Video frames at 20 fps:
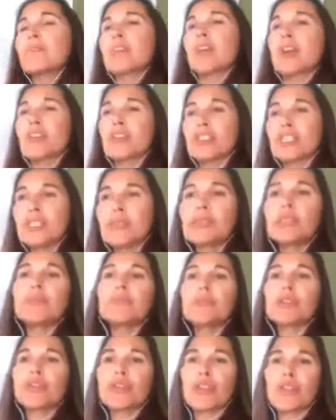our systems
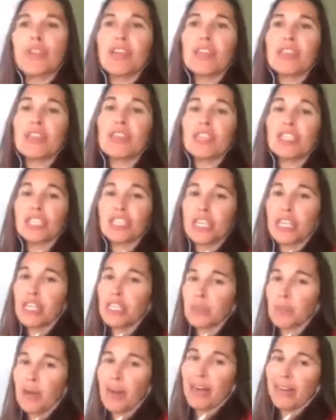start to think that a
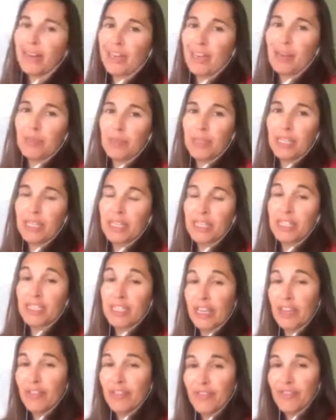change might not be
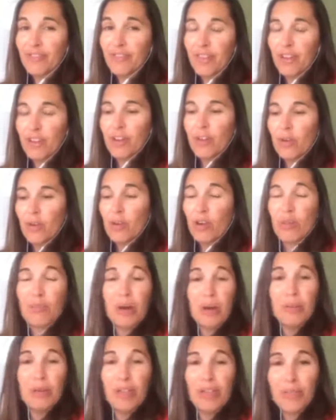safe or it
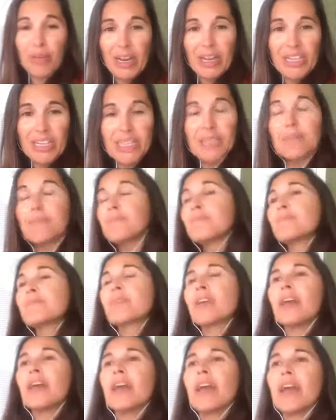might be threatening.
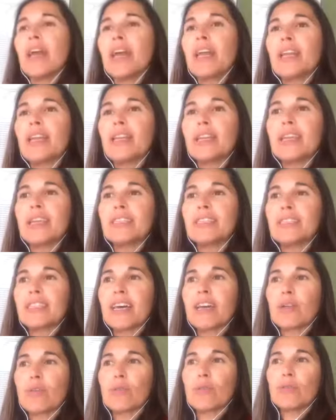And it gets
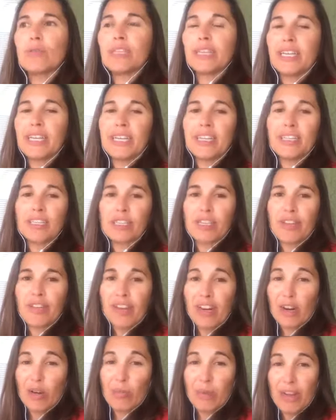that old eating stuff
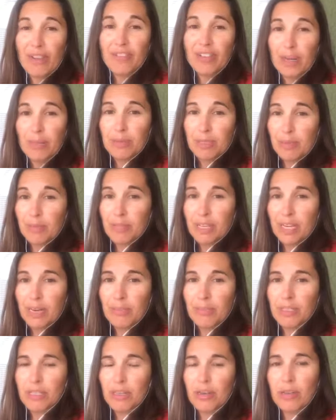kind of revved up
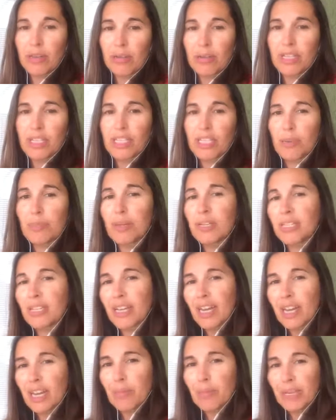sometimes. So it's something to
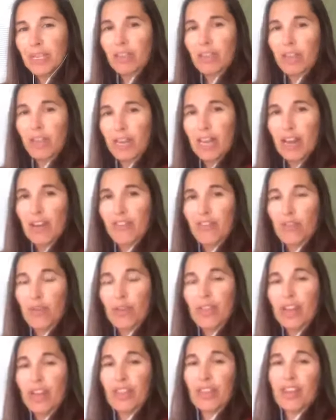kind of be looking out for
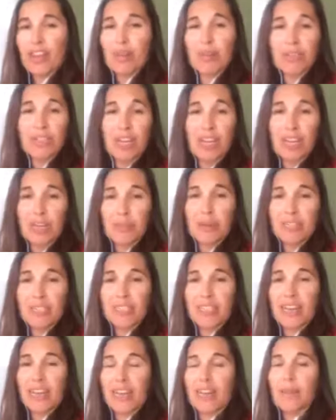that I thought I would talk about
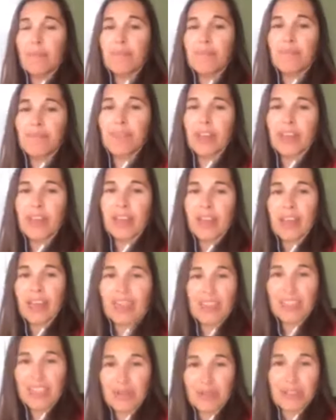today.
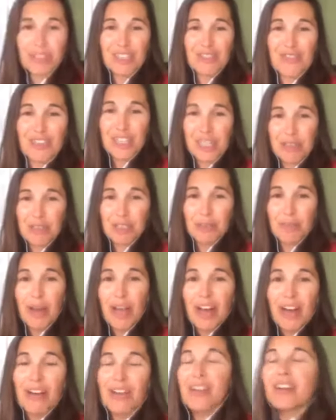And that's what this video is
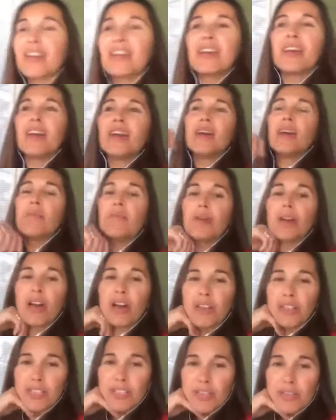about. But
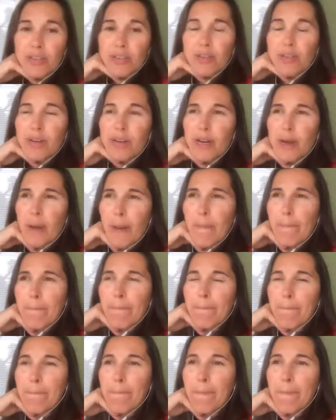also, um,